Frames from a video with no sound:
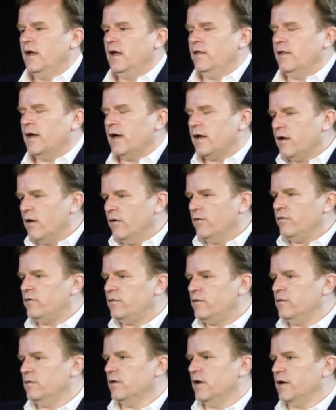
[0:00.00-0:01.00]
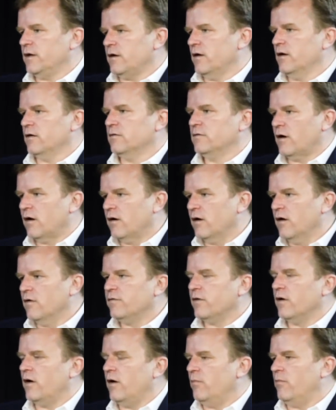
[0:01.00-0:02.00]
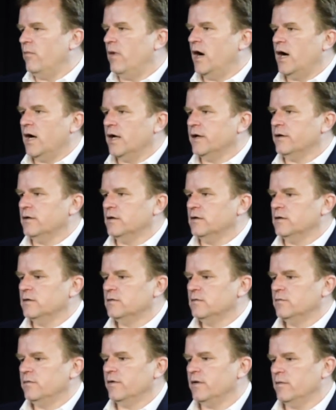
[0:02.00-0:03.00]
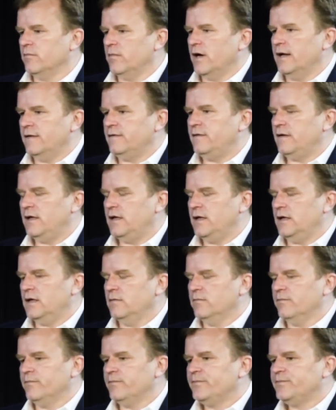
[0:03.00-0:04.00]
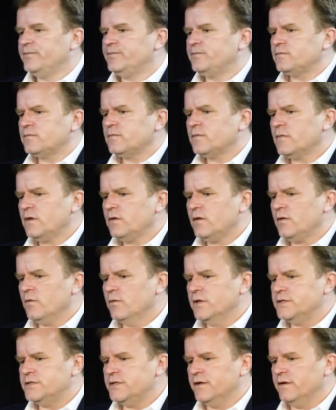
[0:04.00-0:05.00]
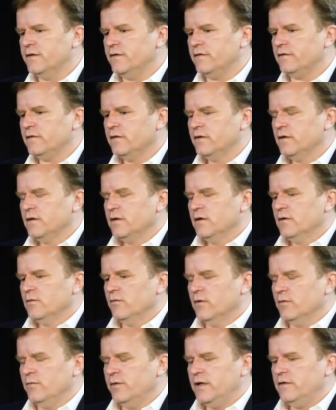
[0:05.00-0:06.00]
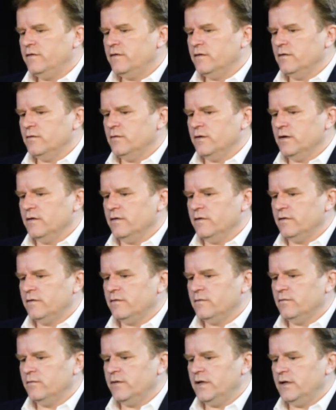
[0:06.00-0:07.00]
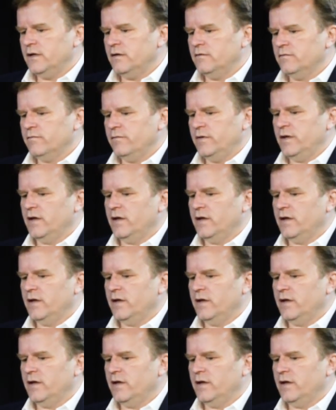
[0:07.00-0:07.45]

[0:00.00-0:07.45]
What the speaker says: And that goes to like our overall model within my team, which is what we do is we,